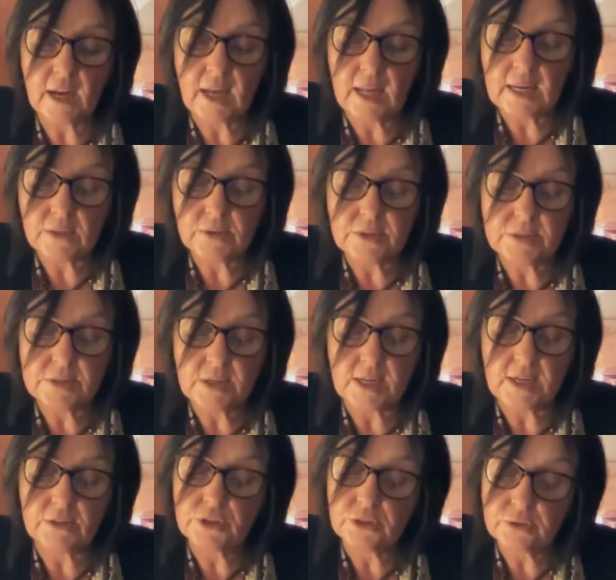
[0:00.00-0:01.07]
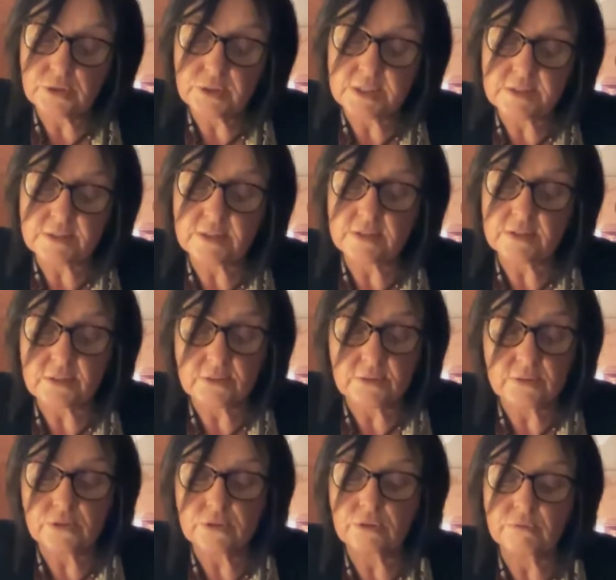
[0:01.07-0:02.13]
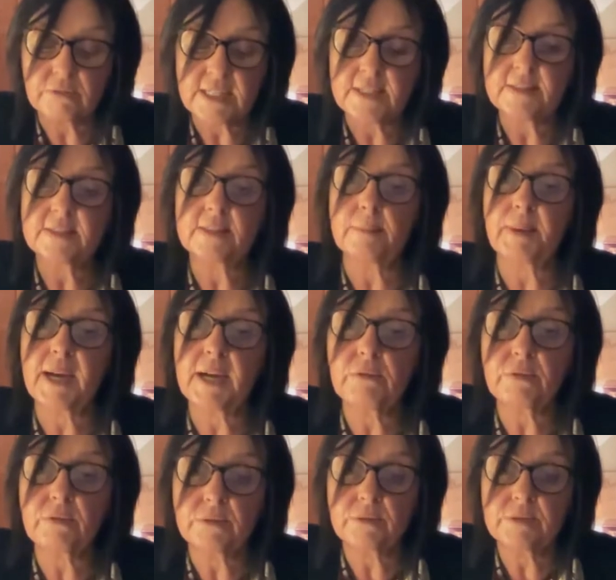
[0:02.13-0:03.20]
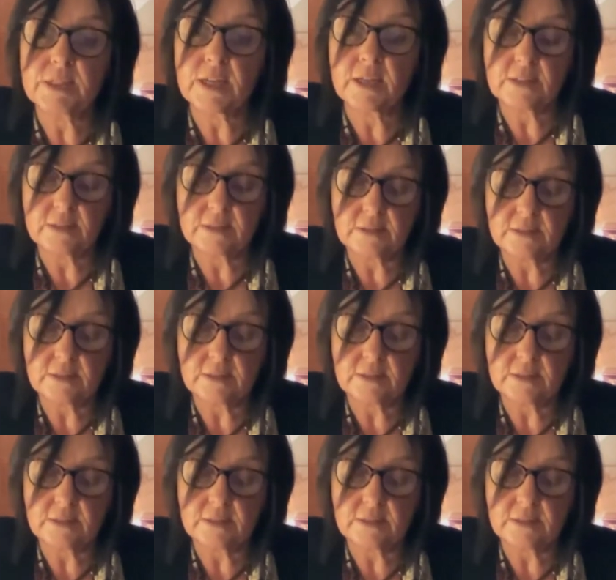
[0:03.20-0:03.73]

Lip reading: alloys our youngest son careens the back roads on.